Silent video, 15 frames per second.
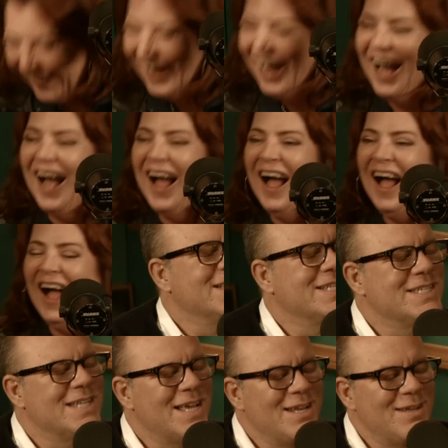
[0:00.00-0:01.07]

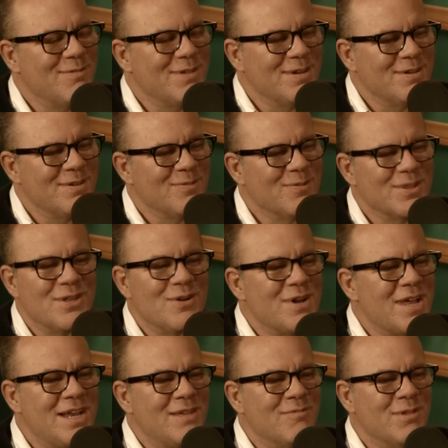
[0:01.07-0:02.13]
it's not even, when they're
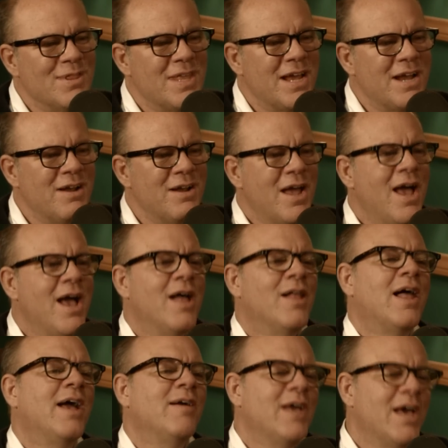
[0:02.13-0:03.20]
not even there.
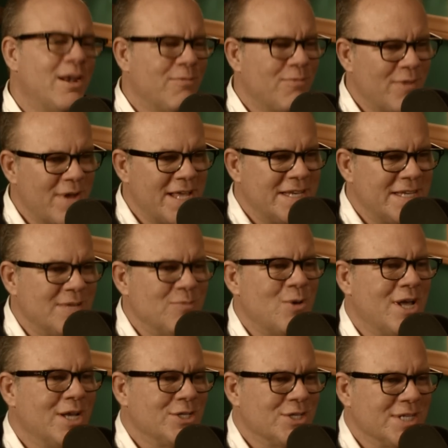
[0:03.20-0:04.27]
I got a friend in
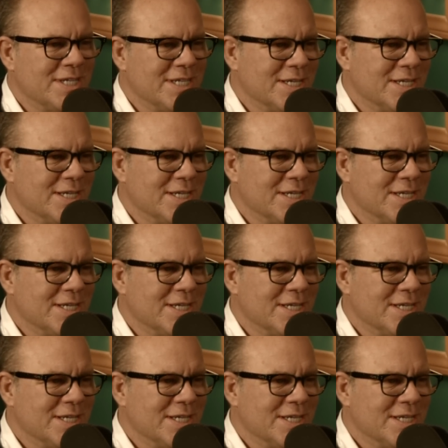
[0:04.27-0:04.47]
Washington.